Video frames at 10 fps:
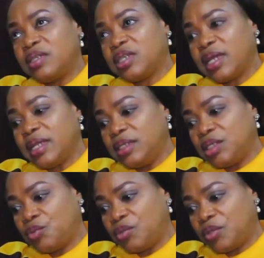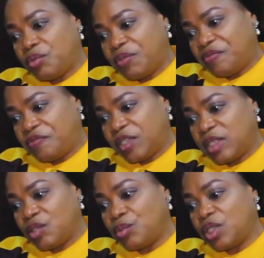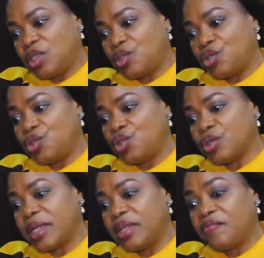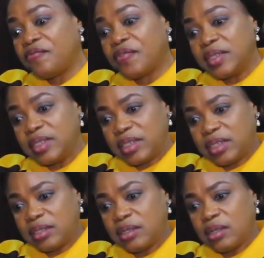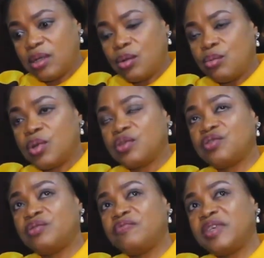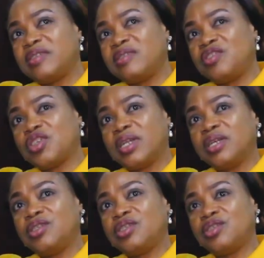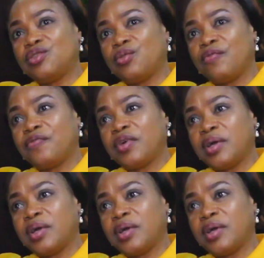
the challenges which we face, which is usually funding. We also face the challenges of